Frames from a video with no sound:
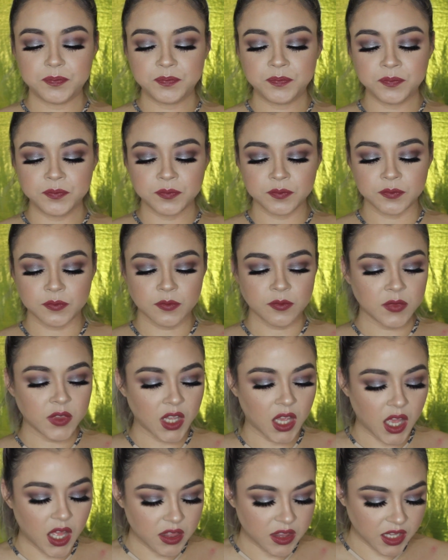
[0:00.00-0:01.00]
the
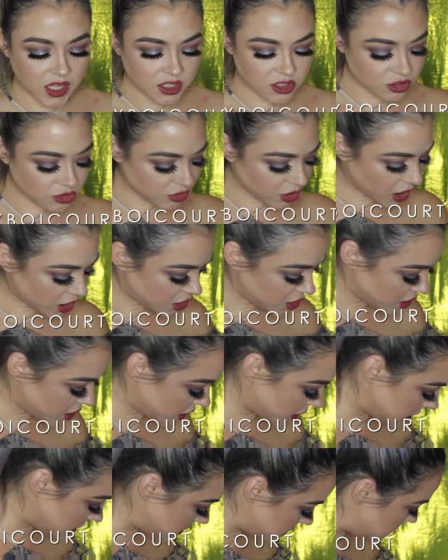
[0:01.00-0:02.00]

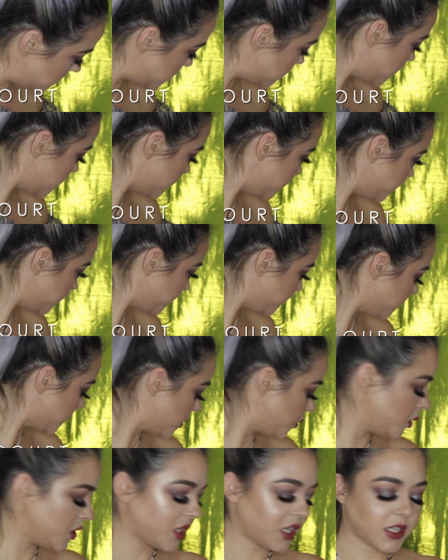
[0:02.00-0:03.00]
instructions,
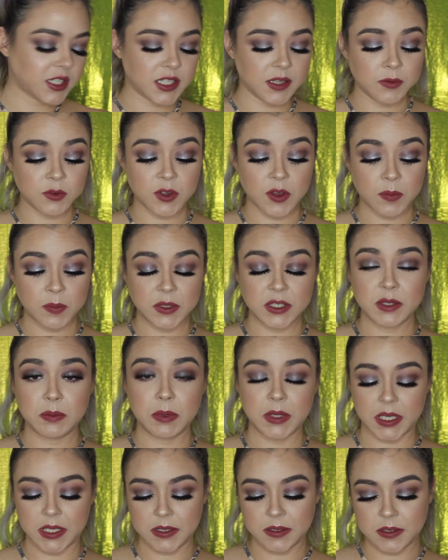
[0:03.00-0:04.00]
which I seem to have
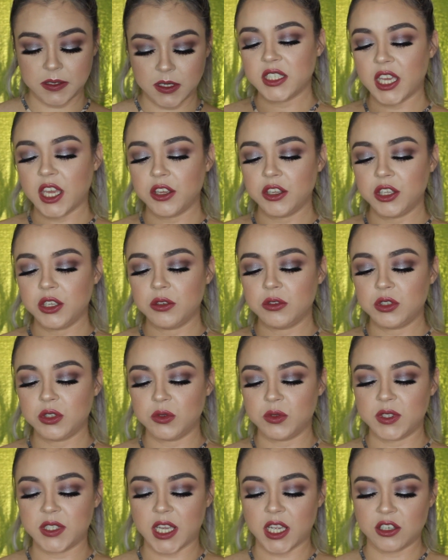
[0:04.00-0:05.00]
misplaced, tell you
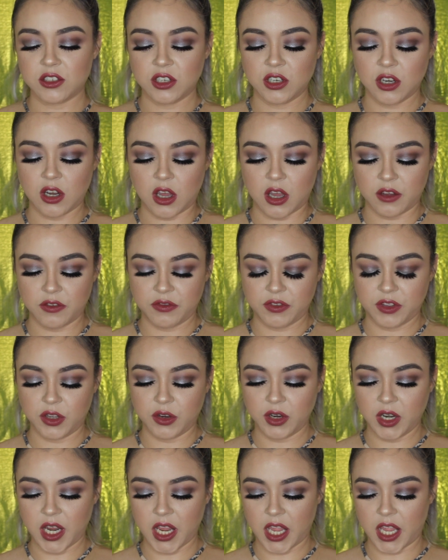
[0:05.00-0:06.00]
to section off
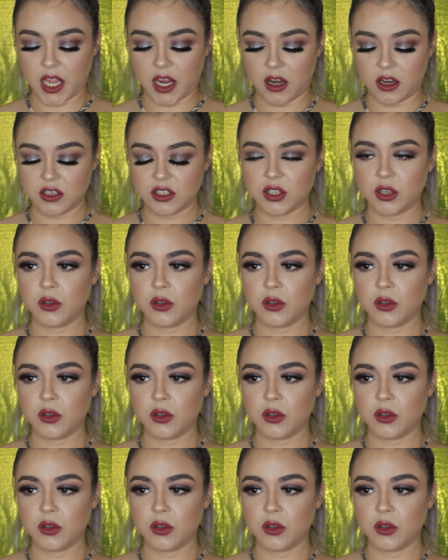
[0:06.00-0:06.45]
your hair.